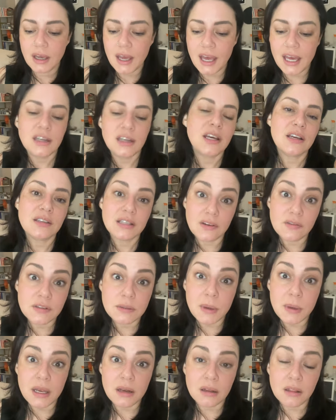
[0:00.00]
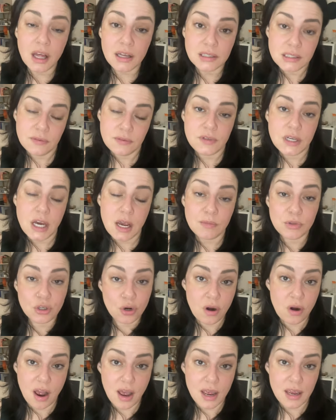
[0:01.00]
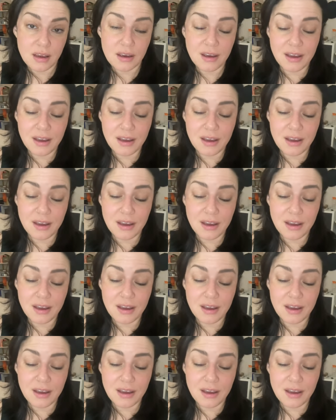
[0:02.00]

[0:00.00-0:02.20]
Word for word: And yes, I've spent lots of times crying,